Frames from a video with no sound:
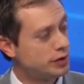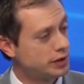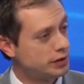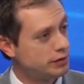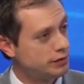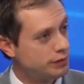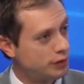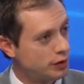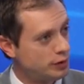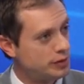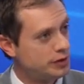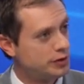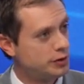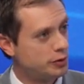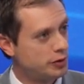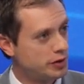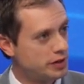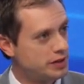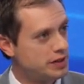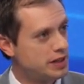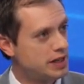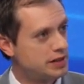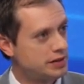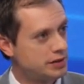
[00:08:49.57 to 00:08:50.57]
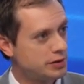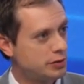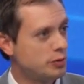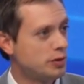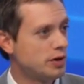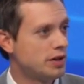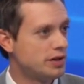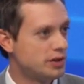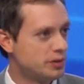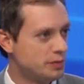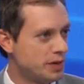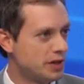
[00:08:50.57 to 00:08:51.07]
confirmatory test to one
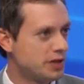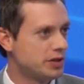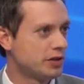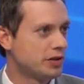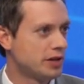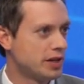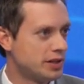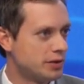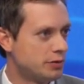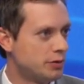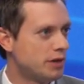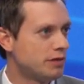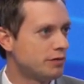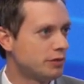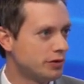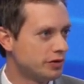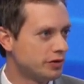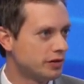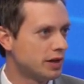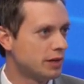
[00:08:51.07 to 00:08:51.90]
of the specialized reference